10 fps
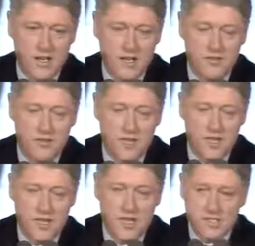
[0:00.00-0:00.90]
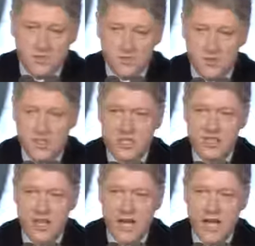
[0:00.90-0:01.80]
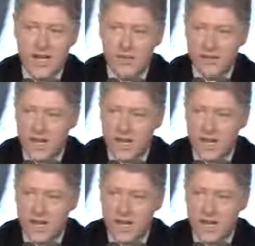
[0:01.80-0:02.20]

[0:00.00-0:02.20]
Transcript: of issues which I am